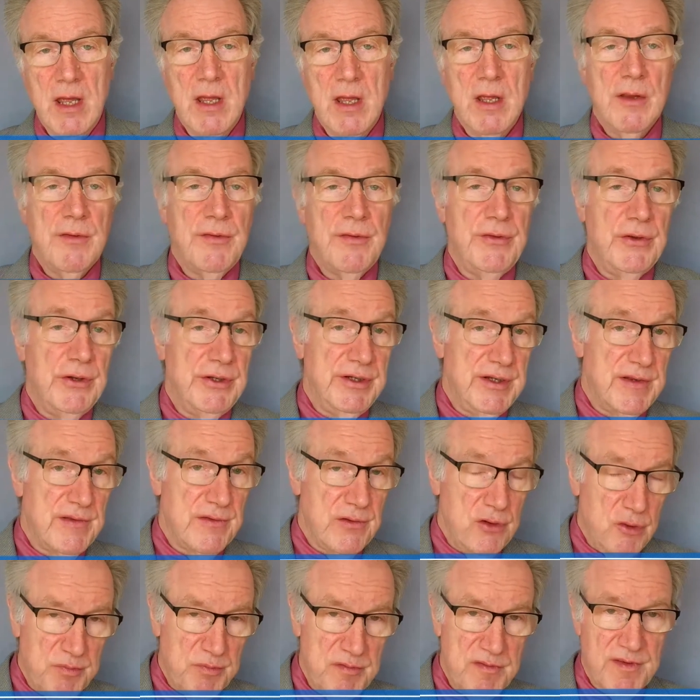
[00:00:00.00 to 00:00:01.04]

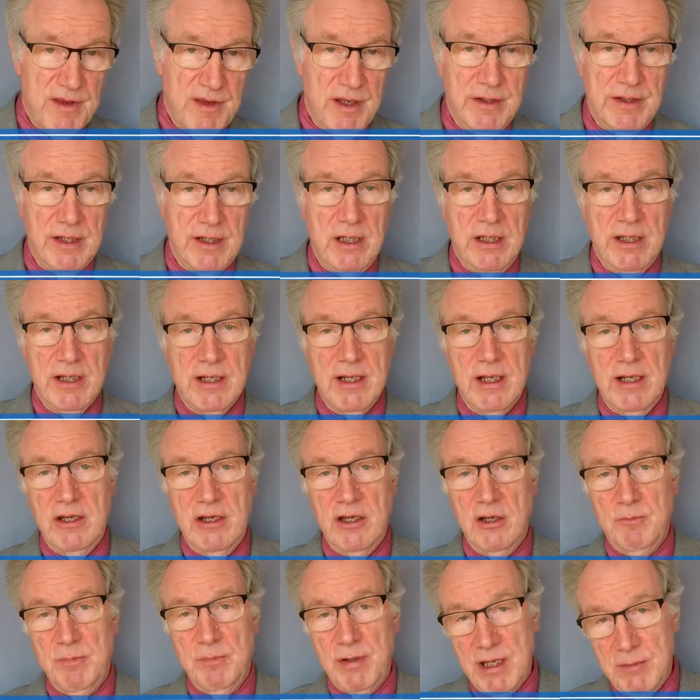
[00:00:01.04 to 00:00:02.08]
32%
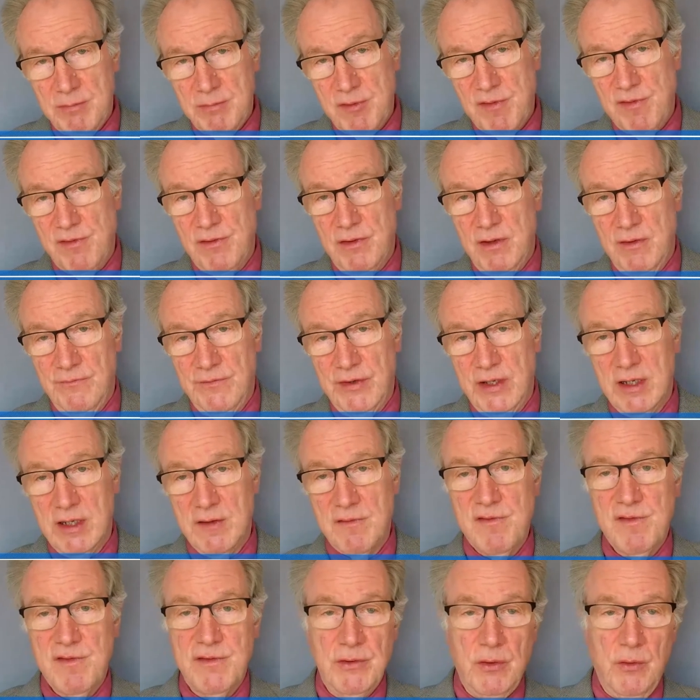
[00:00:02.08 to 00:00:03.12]
indicated a paper survey
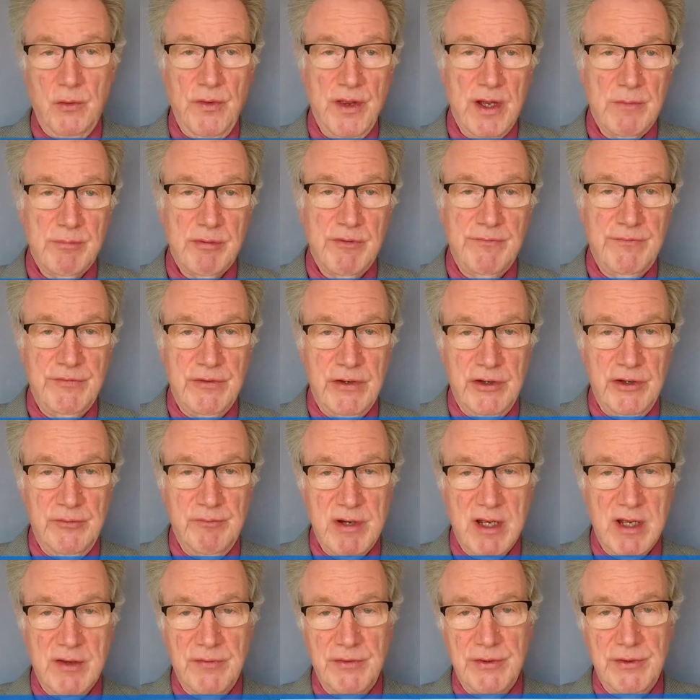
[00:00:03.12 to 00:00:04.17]
is still their preferred
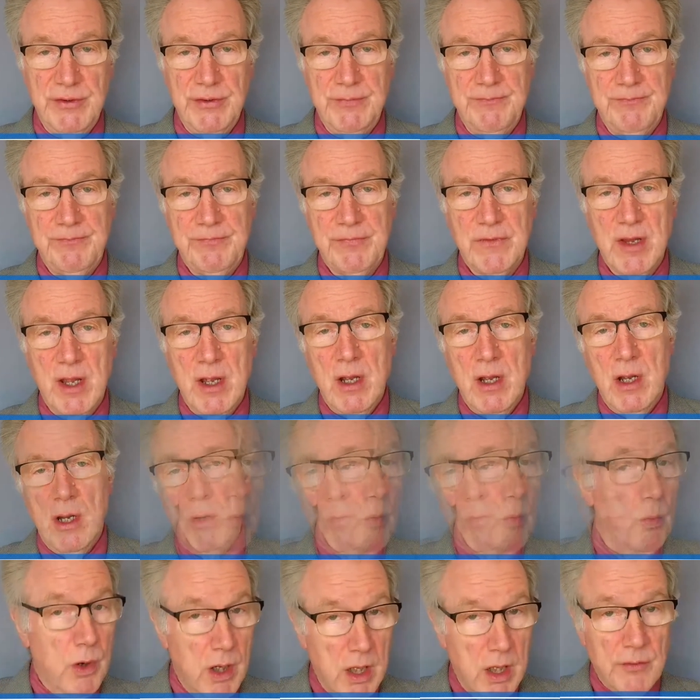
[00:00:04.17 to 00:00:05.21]
method.
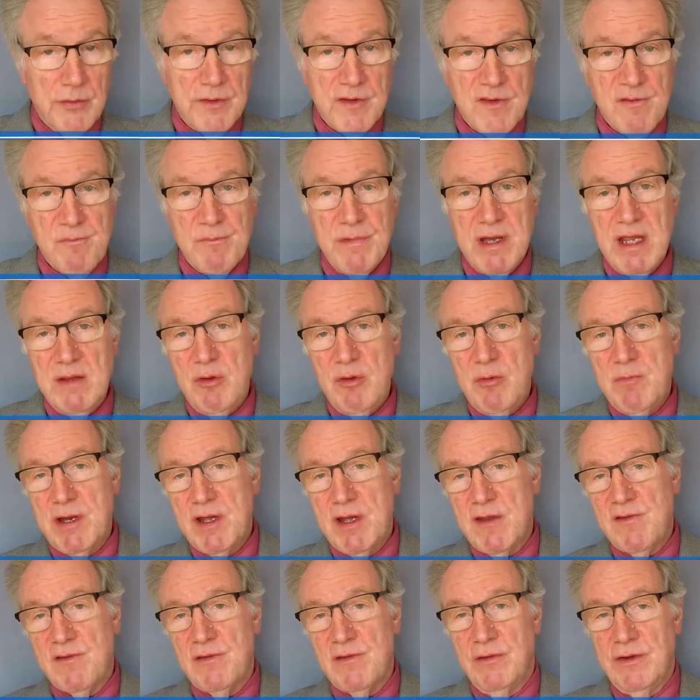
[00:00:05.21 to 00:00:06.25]
While this may be
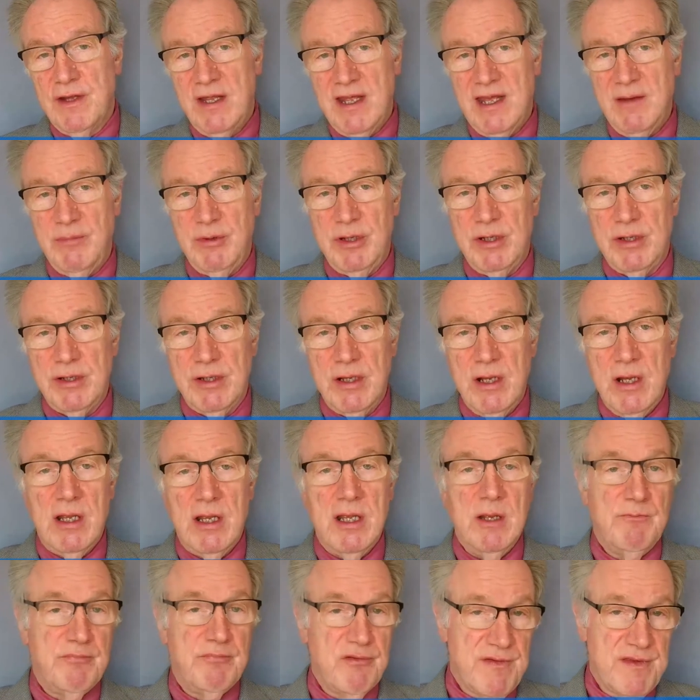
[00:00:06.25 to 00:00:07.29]
based on habit,
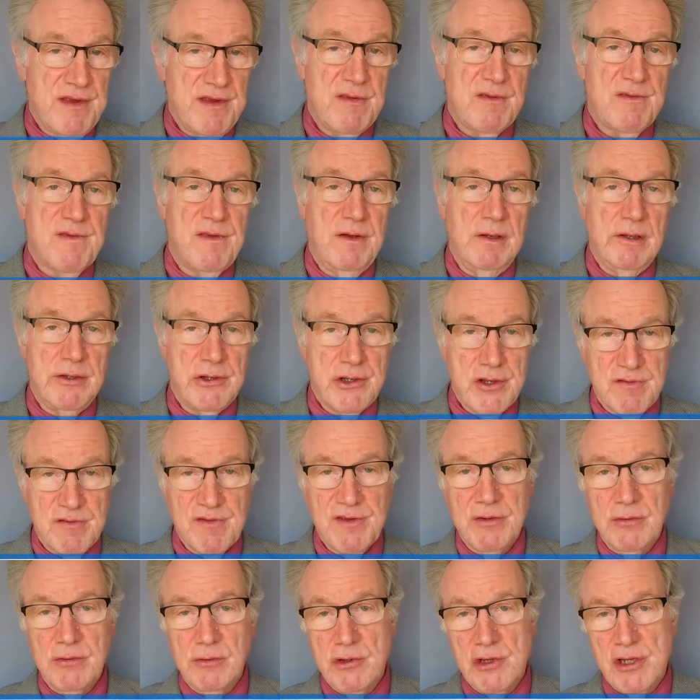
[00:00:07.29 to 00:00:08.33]
it presents a
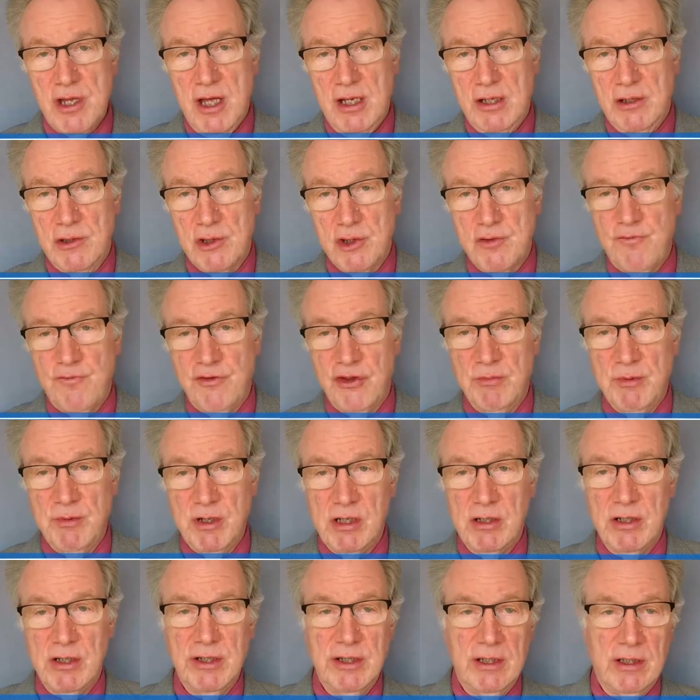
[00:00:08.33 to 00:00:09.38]
logistical challenge for the
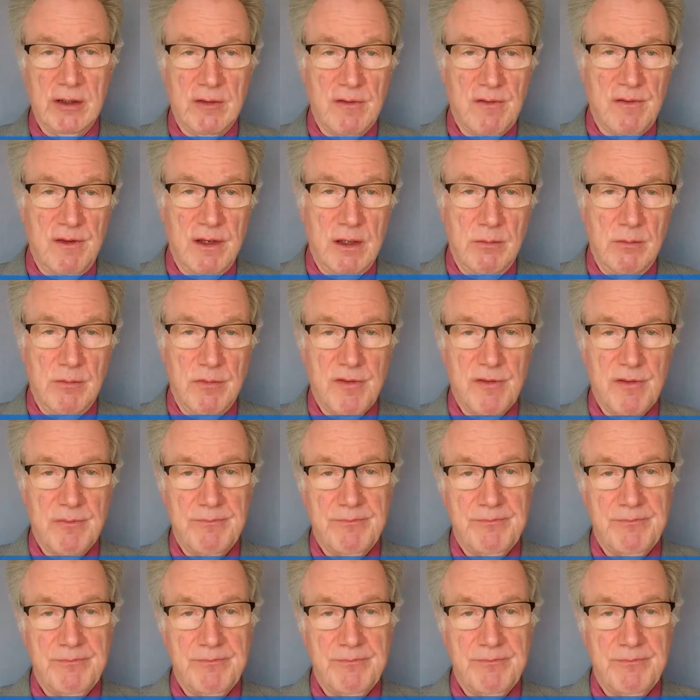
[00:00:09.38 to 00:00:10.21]
marketing teams.